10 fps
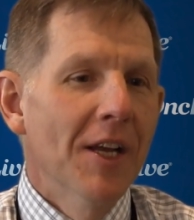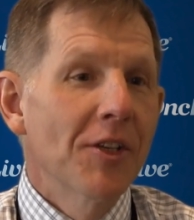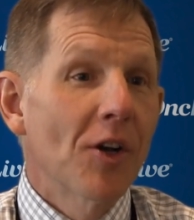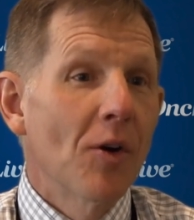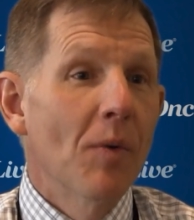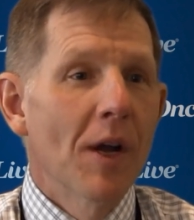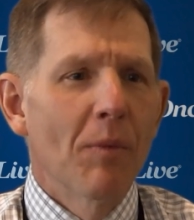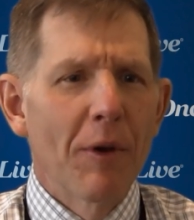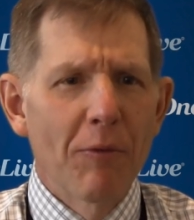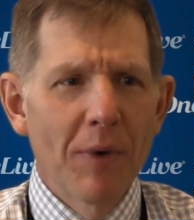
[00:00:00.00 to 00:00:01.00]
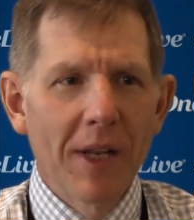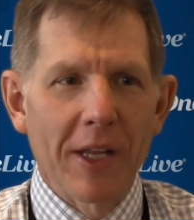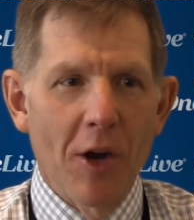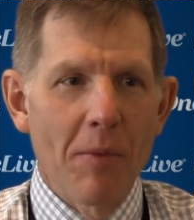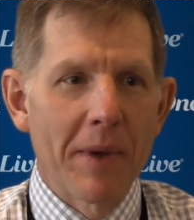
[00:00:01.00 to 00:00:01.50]
So we've
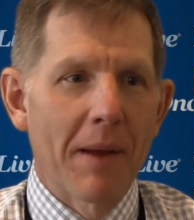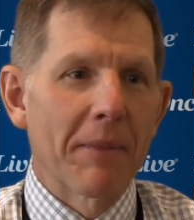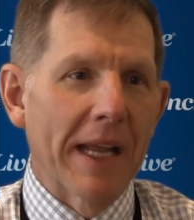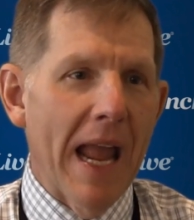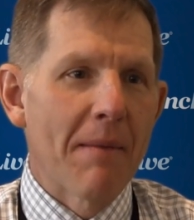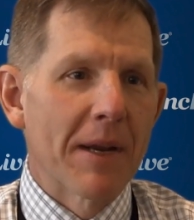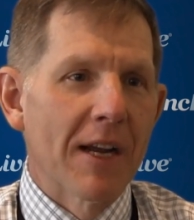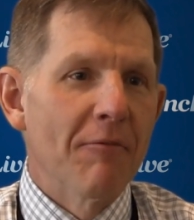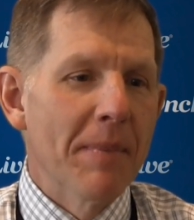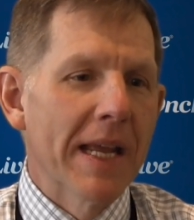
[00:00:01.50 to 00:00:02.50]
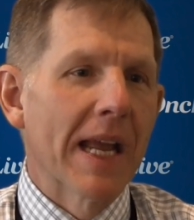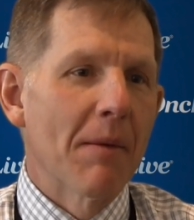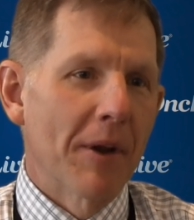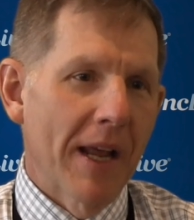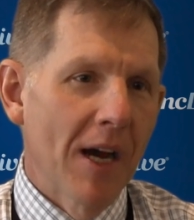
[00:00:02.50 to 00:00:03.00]
really opened up the gamut of being
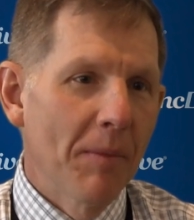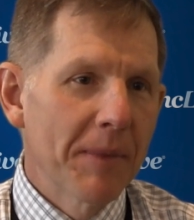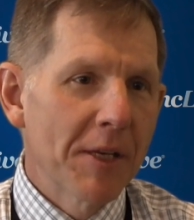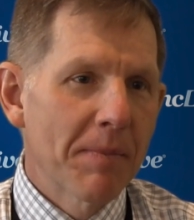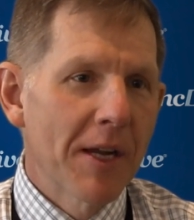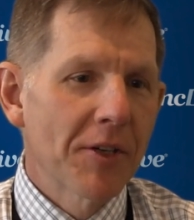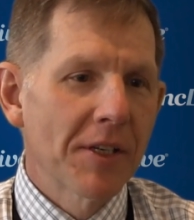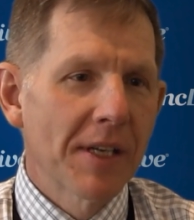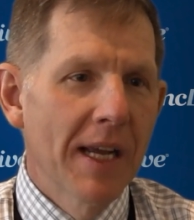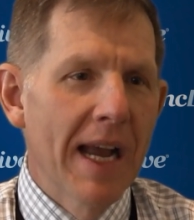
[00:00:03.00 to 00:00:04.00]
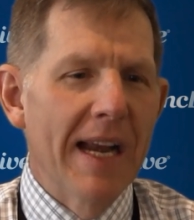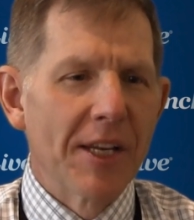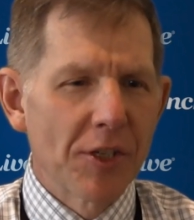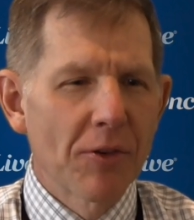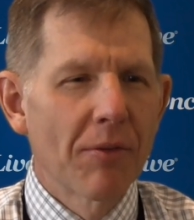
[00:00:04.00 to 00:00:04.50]
able to help these patients, and
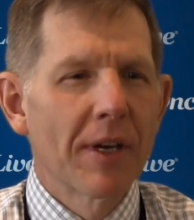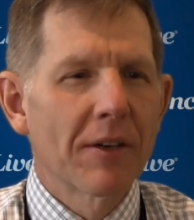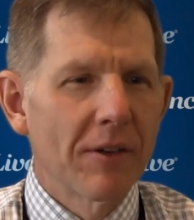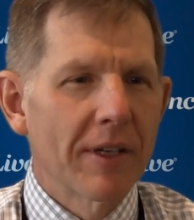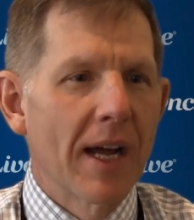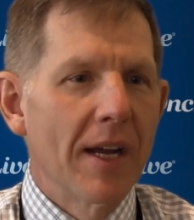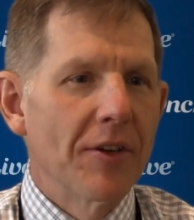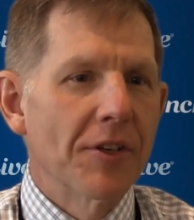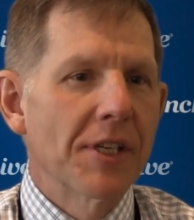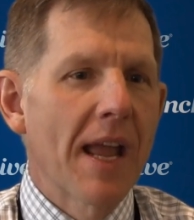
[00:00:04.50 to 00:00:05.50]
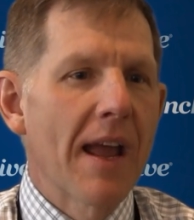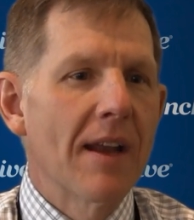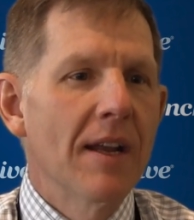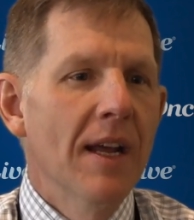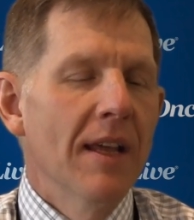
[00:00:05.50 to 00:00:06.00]
it's critical to
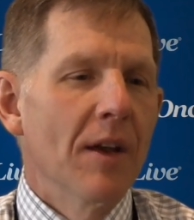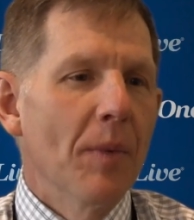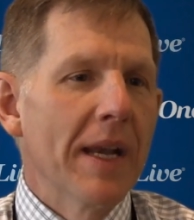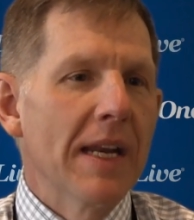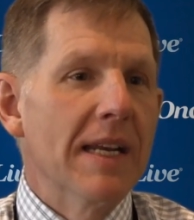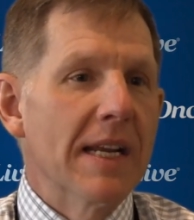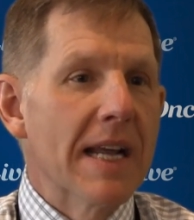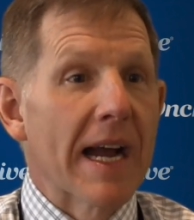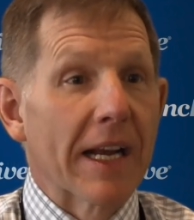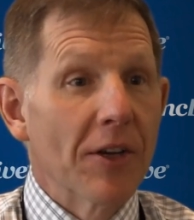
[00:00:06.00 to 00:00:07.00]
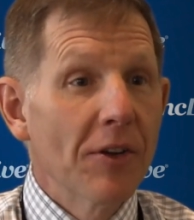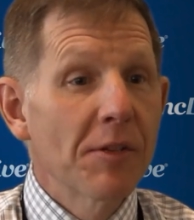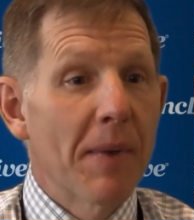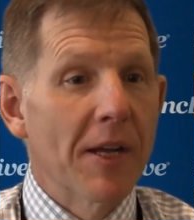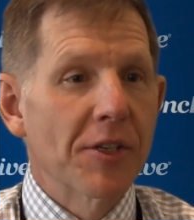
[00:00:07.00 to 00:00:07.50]
understand that we need to
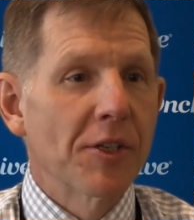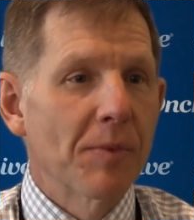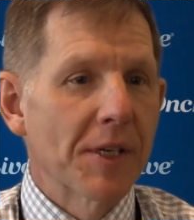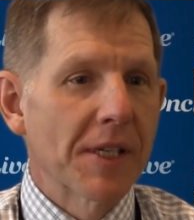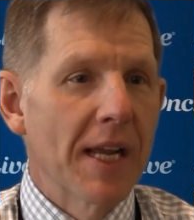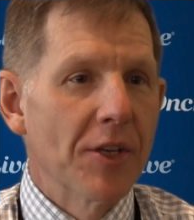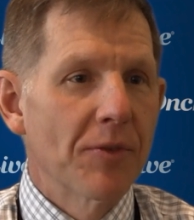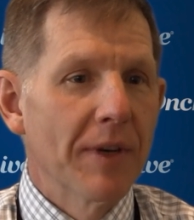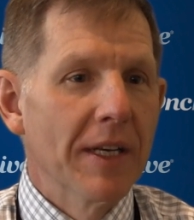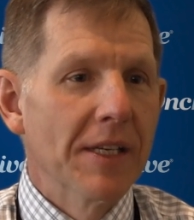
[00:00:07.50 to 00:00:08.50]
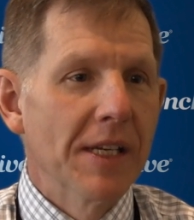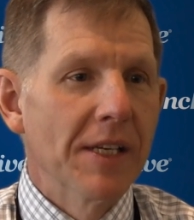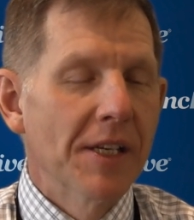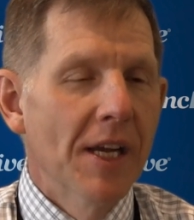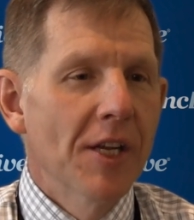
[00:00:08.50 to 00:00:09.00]
diagnose patients with stage three
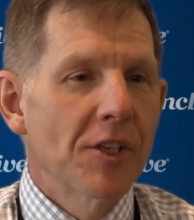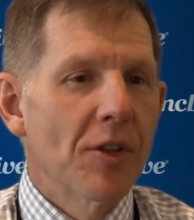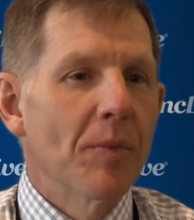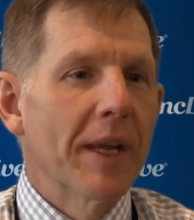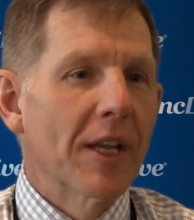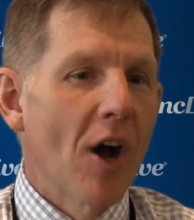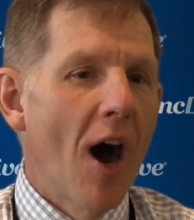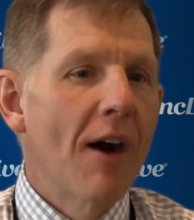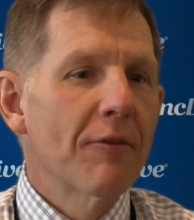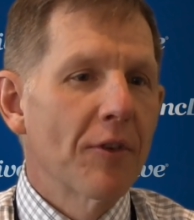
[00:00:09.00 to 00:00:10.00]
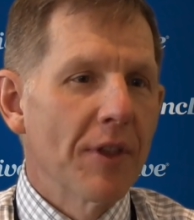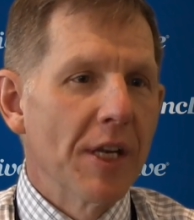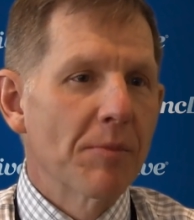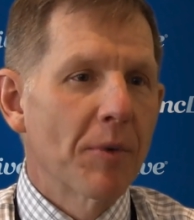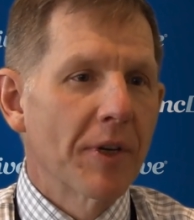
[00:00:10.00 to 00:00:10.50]
disease so that we can offer
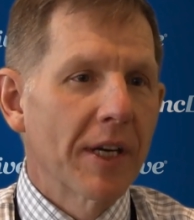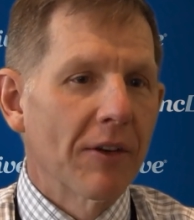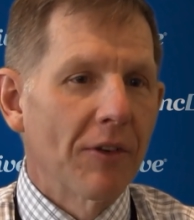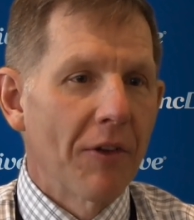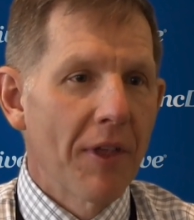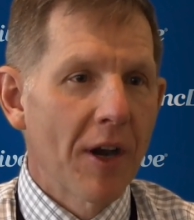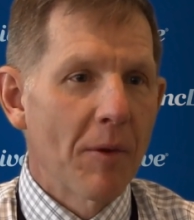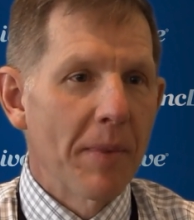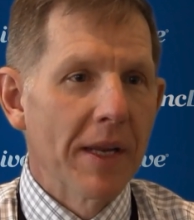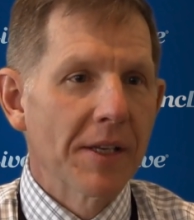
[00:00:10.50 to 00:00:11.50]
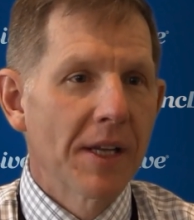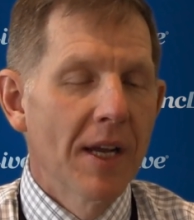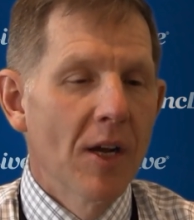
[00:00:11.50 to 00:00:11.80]
these particular therapies.